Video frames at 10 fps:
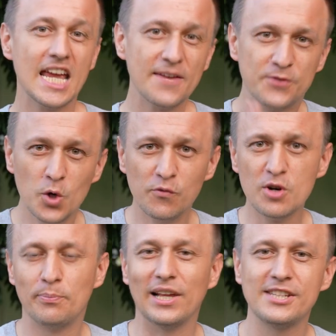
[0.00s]
If you've
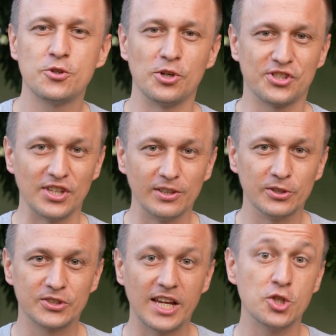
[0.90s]
replaced your
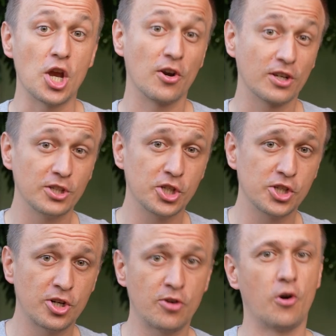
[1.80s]
single-stage air
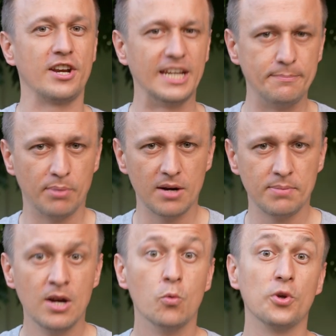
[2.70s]
conditioner or heat pump
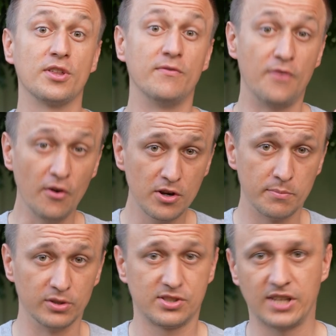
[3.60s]
with a
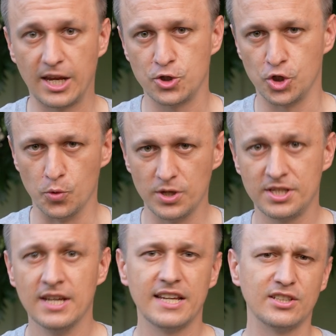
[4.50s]
variable stage
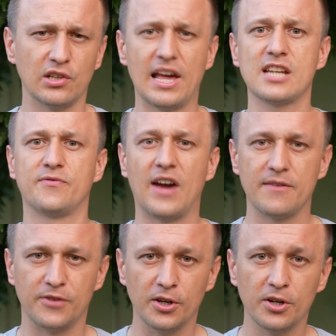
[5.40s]
unit in the last
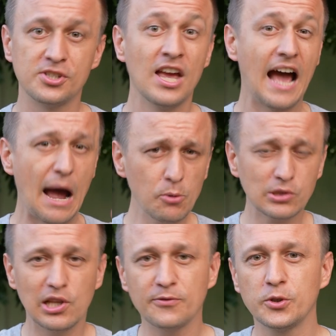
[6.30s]
five years, I would
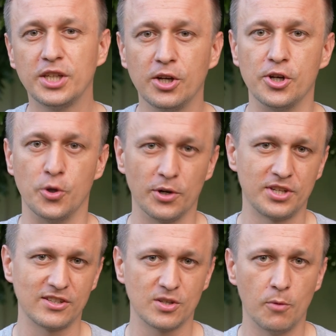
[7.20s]
love to hear your
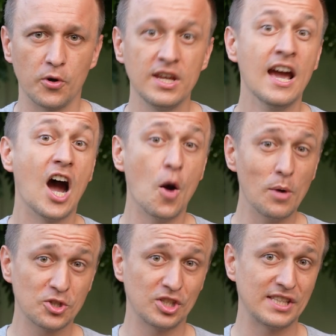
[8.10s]
testimony. How
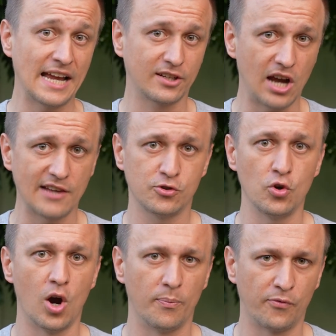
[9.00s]
much did that cost you
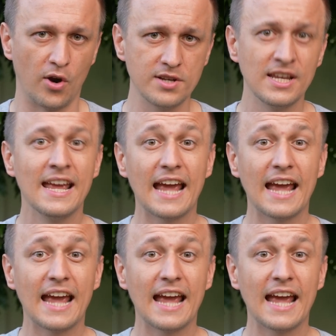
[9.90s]
up front?